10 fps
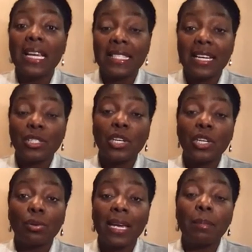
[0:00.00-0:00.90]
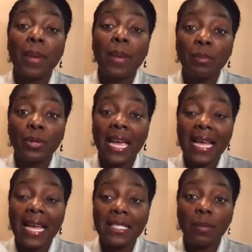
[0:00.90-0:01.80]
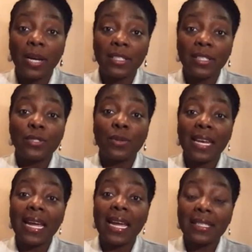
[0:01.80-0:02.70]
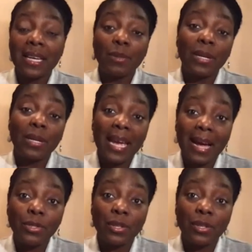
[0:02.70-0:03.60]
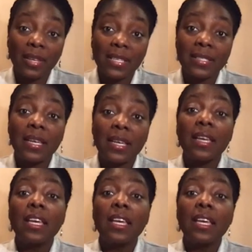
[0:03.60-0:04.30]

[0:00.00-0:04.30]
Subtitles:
essentially create memory antibodies so that next time you encounter this,